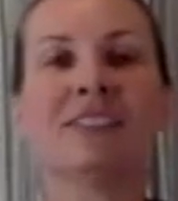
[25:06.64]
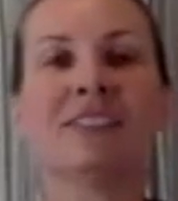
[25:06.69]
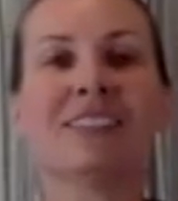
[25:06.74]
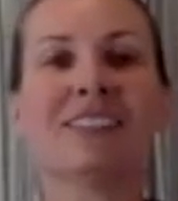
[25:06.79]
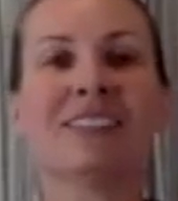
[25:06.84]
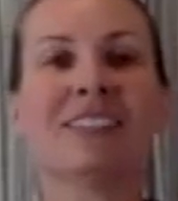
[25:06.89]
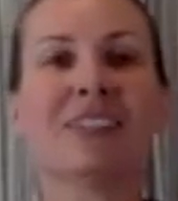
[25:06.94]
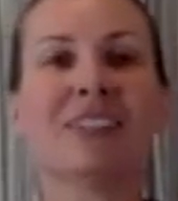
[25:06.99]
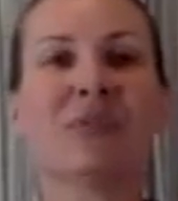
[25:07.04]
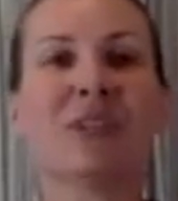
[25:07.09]

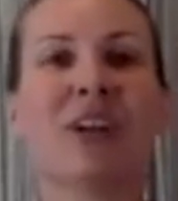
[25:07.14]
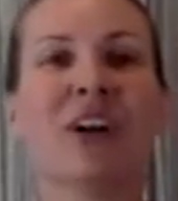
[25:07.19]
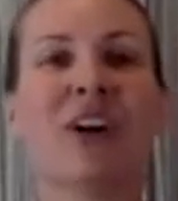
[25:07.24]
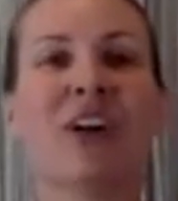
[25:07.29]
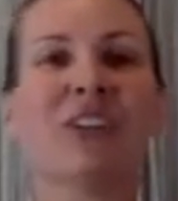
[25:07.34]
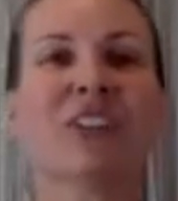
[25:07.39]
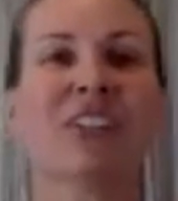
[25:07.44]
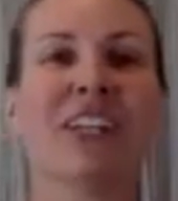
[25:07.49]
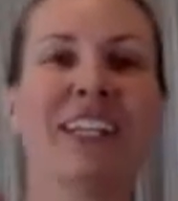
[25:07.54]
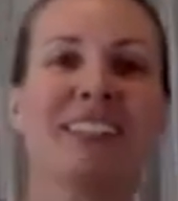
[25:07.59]
Did we
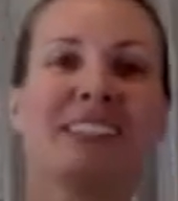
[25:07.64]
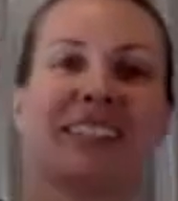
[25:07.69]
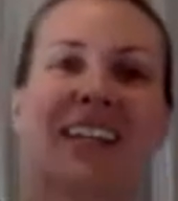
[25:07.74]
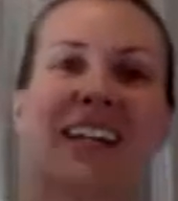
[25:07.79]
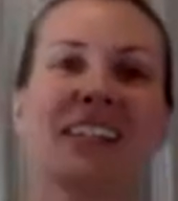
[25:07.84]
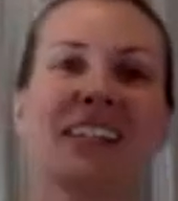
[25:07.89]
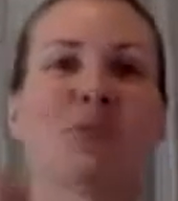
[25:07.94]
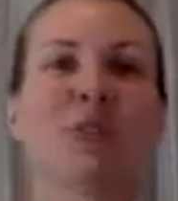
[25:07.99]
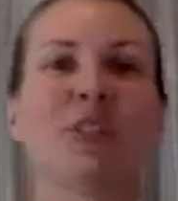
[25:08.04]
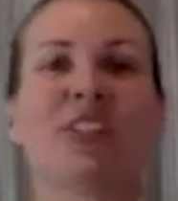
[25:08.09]
alternate
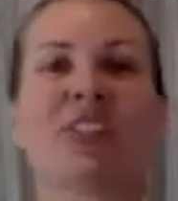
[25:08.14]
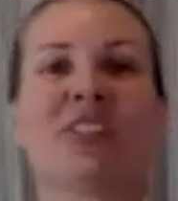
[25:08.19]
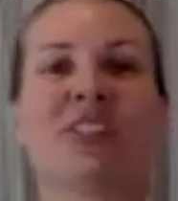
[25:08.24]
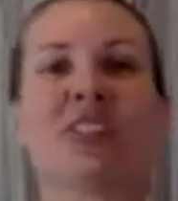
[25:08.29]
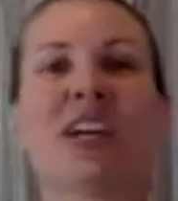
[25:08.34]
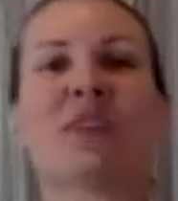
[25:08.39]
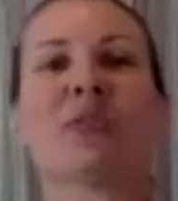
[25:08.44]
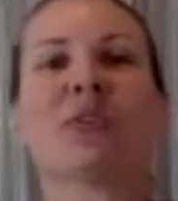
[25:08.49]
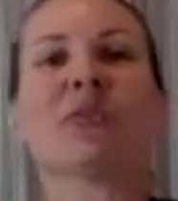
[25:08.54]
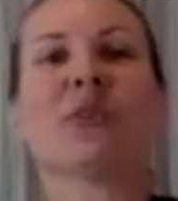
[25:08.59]
sides? We just
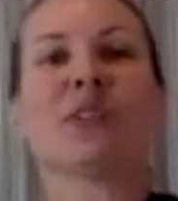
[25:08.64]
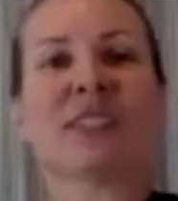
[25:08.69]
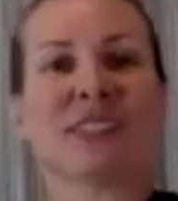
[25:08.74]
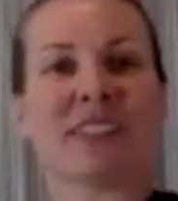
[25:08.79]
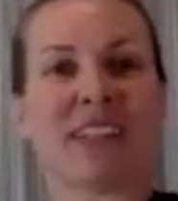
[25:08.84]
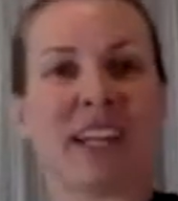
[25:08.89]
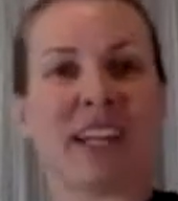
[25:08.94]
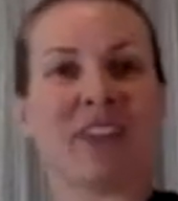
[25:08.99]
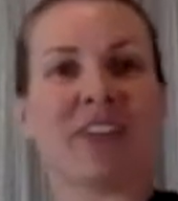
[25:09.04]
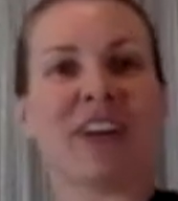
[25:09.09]
stuck with one
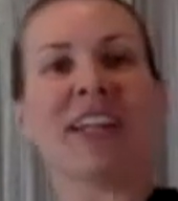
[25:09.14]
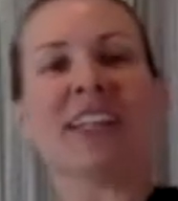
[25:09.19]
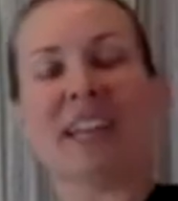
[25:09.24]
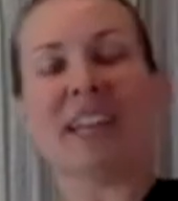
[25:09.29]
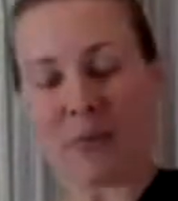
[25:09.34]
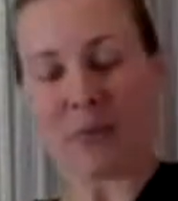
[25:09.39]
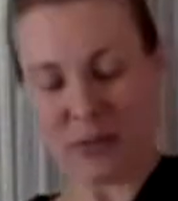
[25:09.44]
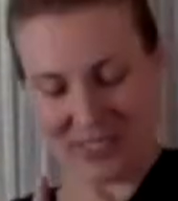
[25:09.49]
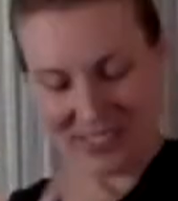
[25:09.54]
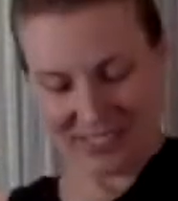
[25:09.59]
side, right?
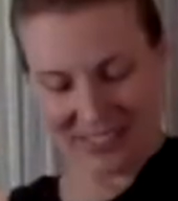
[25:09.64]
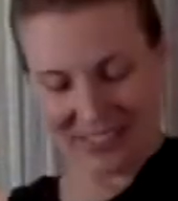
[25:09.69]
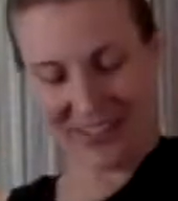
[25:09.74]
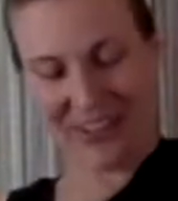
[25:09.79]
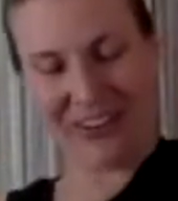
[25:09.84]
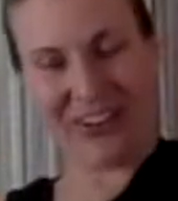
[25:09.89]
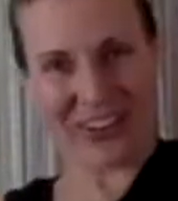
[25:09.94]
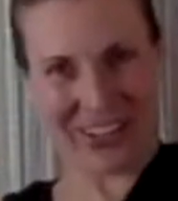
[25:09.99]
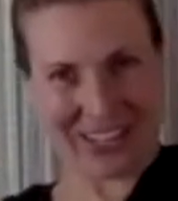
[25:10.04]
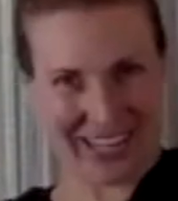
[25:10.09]
Yeah, we did.
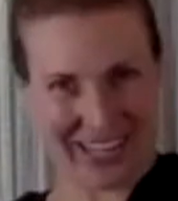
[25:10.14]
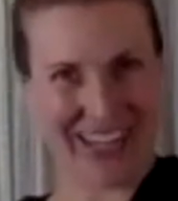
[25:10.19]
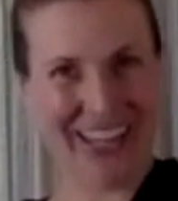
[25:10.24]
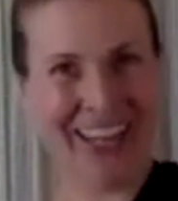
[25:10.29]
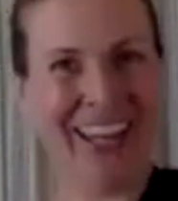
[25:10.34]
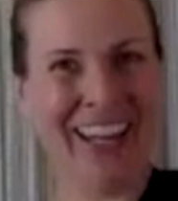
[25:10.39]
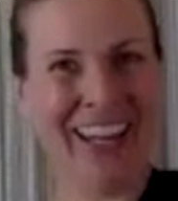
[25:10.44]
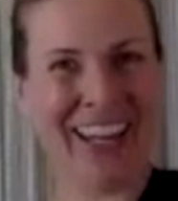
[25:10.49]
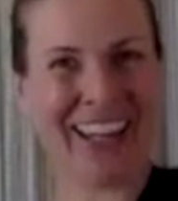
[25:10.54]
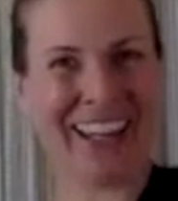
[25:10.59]
Okay,
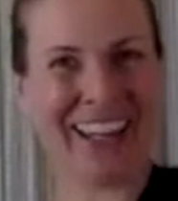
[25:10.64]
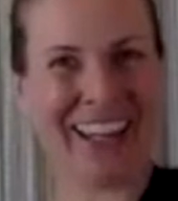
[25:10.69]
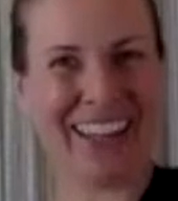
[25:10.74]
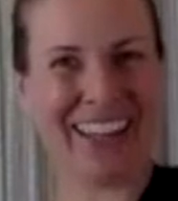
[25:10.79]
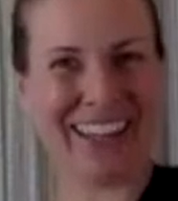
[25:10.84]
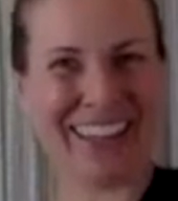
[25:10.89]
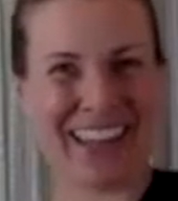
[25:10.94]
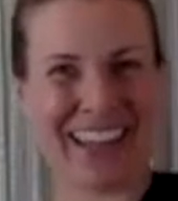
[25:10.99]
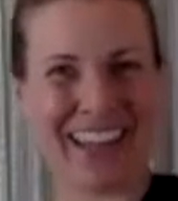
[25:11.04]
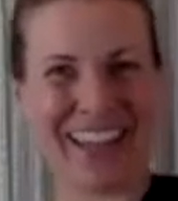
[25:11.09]

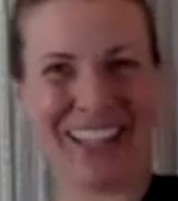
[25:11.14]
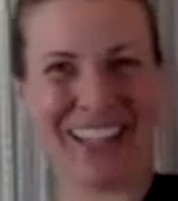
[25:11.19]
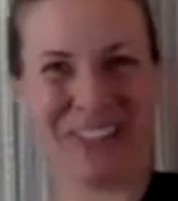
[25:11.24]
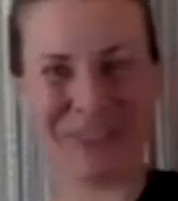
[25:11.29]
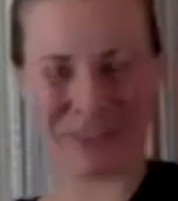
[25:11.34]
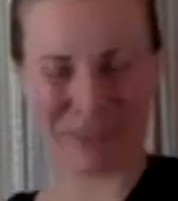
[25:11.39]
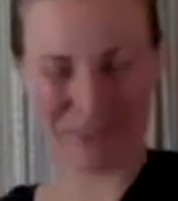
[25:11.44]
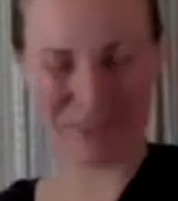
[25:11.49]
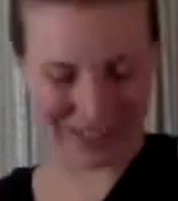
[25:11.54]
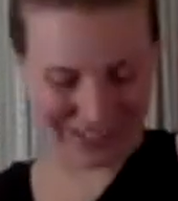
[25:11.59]
thank you
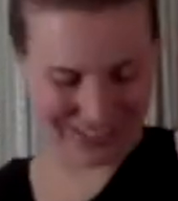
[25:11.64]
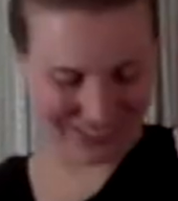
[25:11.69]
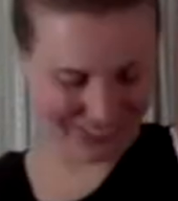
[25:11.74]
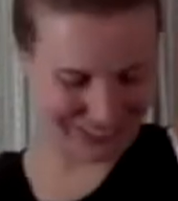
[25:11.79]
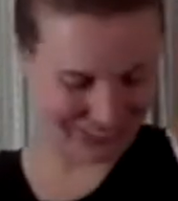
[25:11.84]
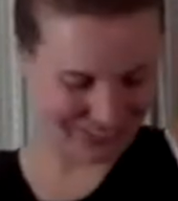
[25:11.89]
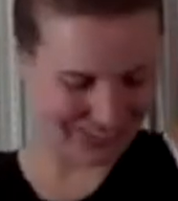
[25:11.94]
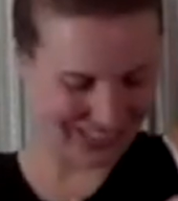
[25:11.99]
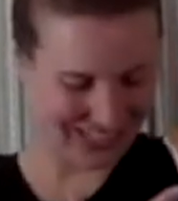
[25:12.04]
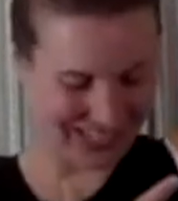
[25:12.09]
for bearing
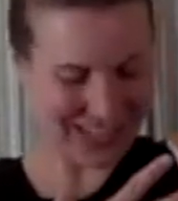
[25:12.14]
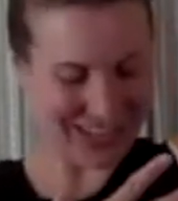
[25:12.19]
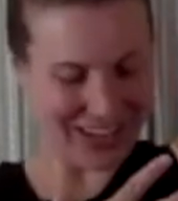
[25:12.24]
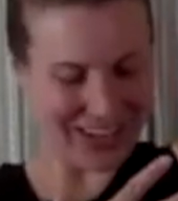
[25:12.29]
with me.